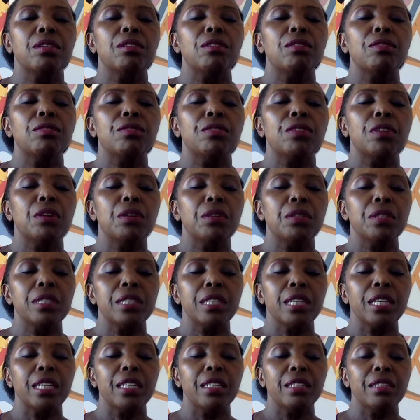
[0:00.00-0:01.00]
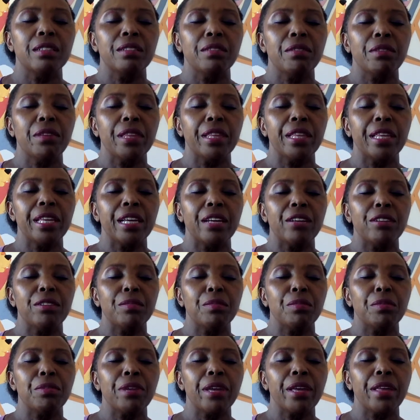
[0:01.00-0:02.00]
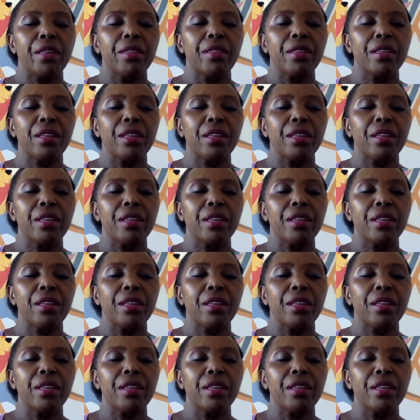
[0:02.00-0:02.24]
folds in with the out-breath.